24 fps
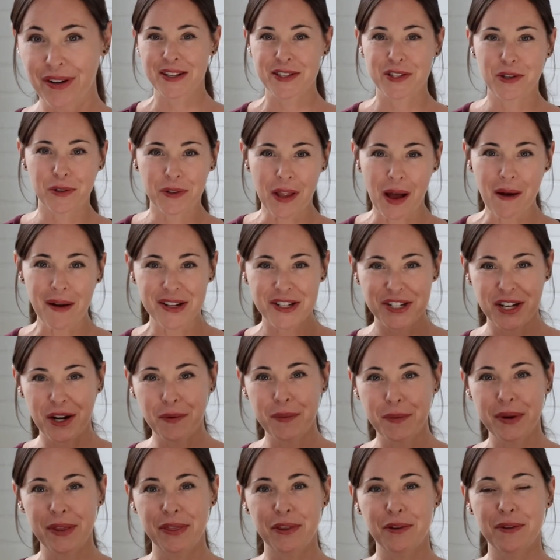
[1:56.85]
So now I'll
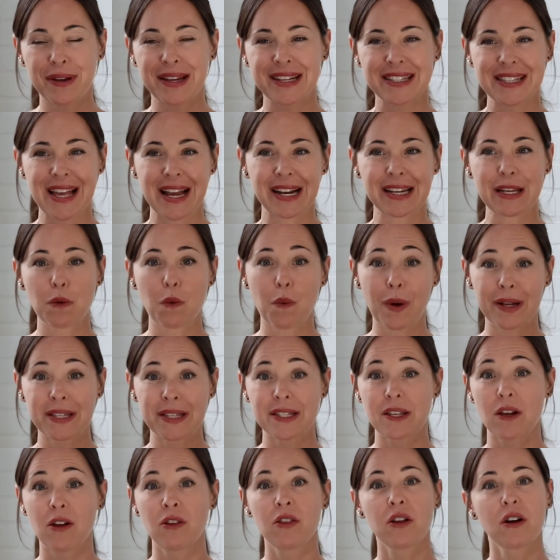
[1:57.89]
share with you exactly
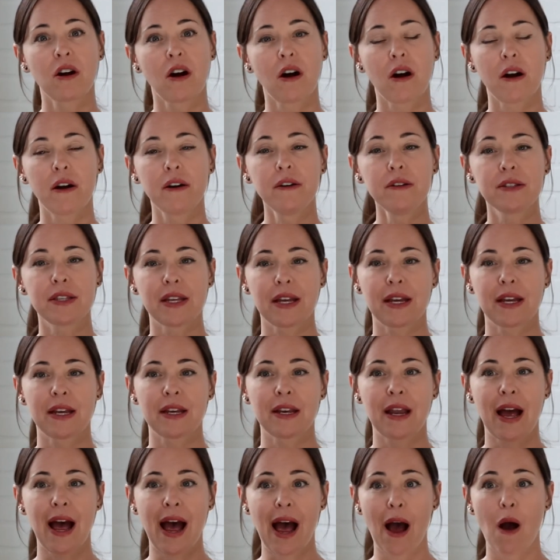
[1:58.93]
what's on the cards
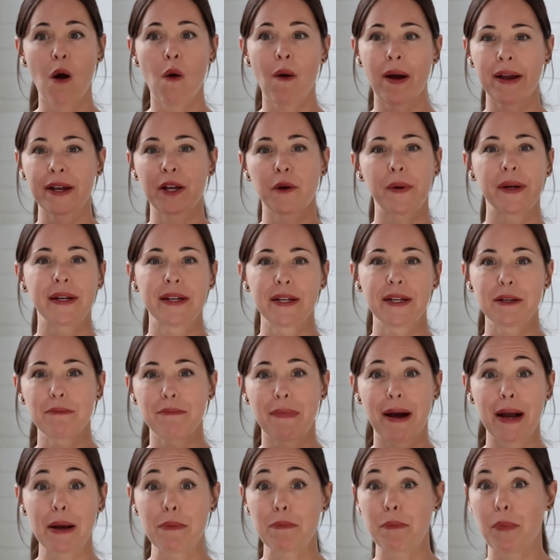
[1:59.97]
and how I created
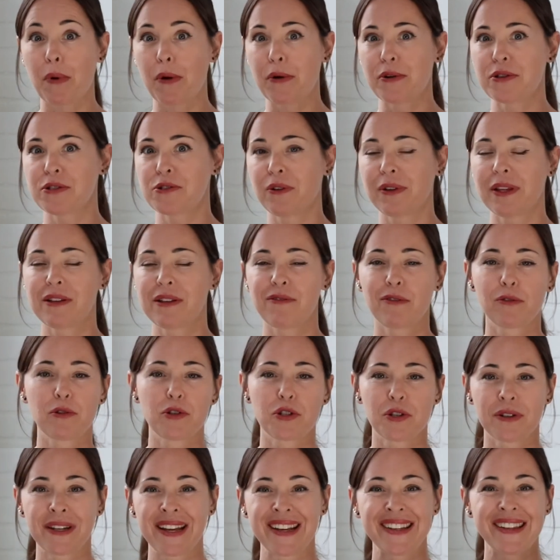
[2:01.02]
my Personal
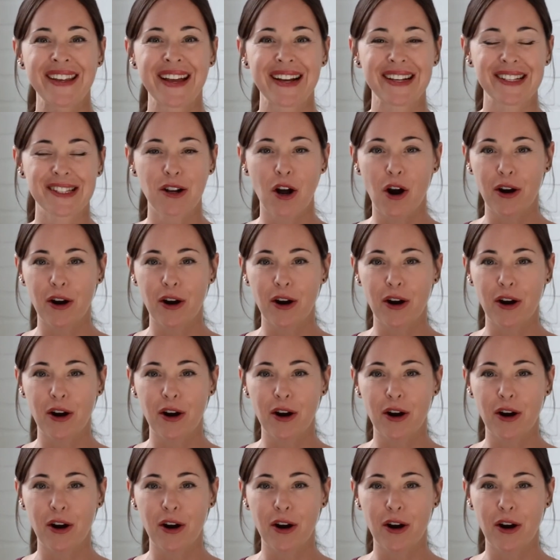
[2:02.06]
Evolution Index